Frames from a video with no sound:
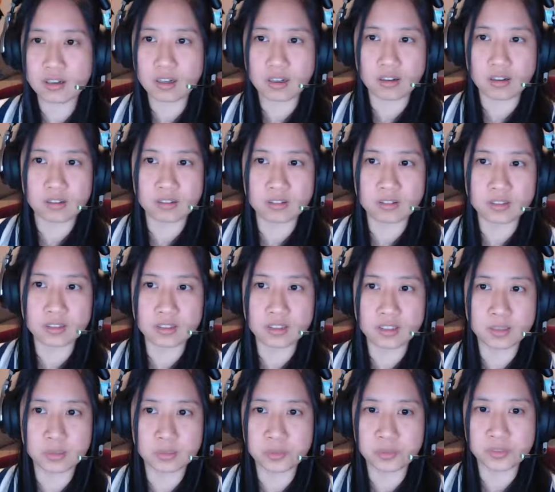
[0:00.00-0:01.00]
on
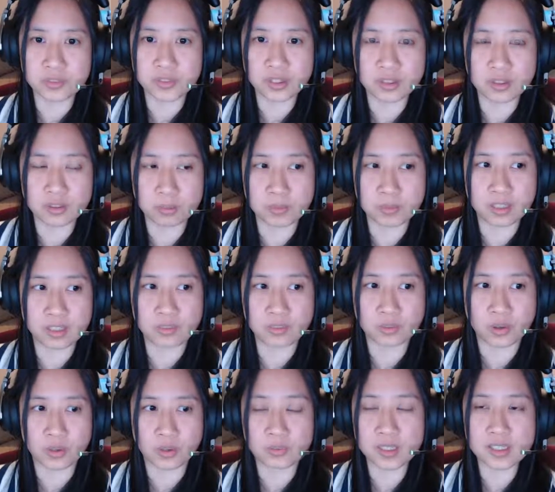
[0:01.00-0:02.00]
improving the
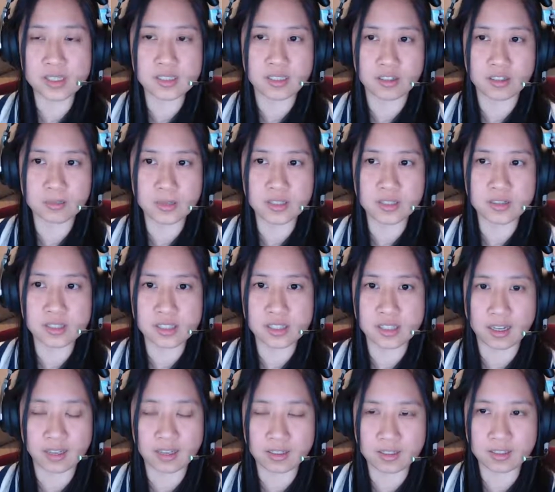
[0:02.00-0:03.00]
platform itself, because
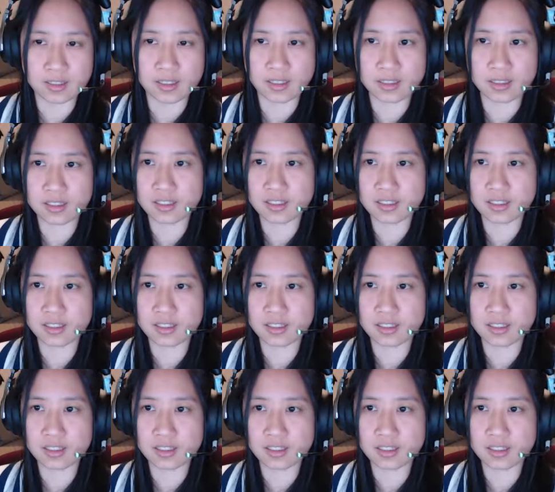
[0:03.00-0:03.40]
I think